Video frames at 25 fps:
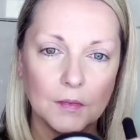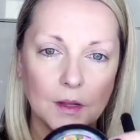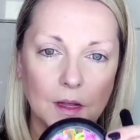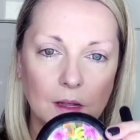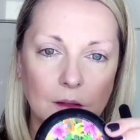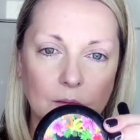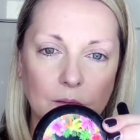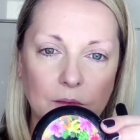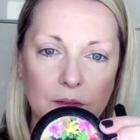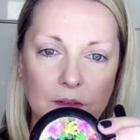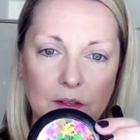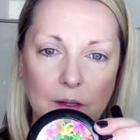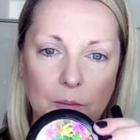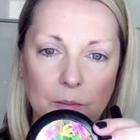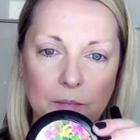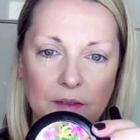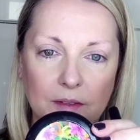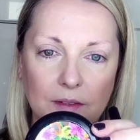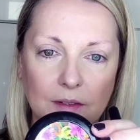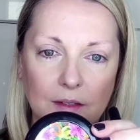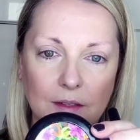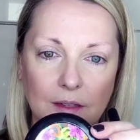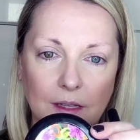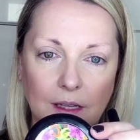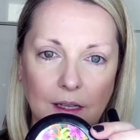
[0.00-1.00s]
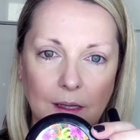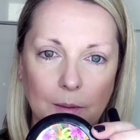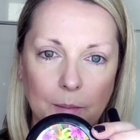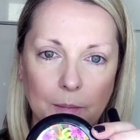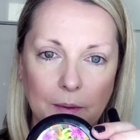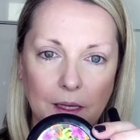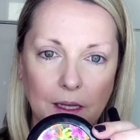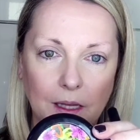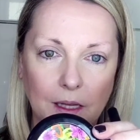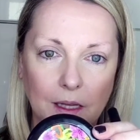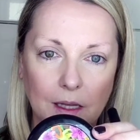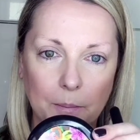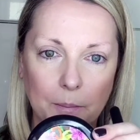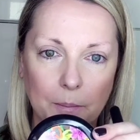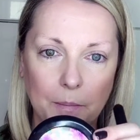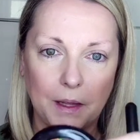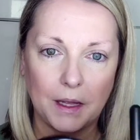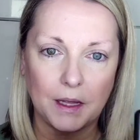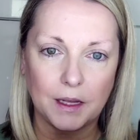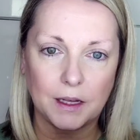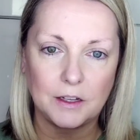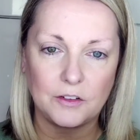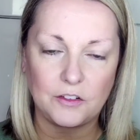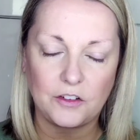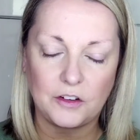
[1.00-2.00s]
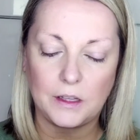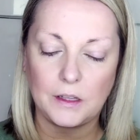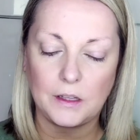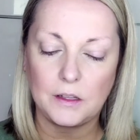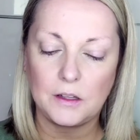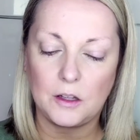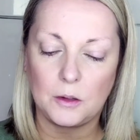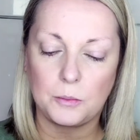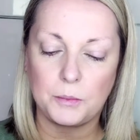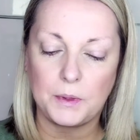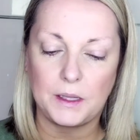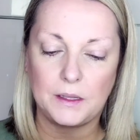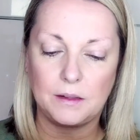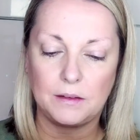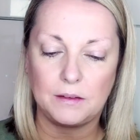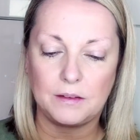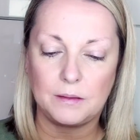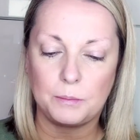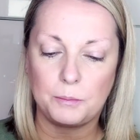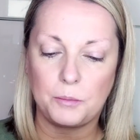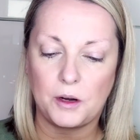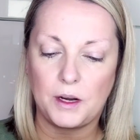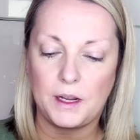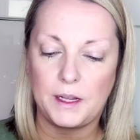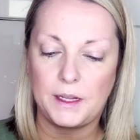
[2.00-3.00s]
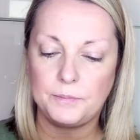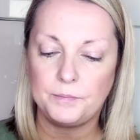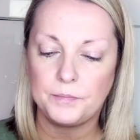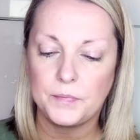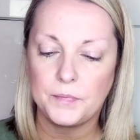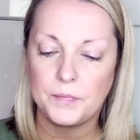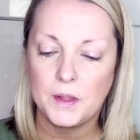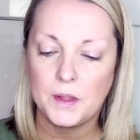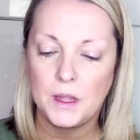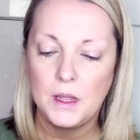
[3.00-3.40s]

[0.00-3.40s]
And some sneak peek packaging coming in spring.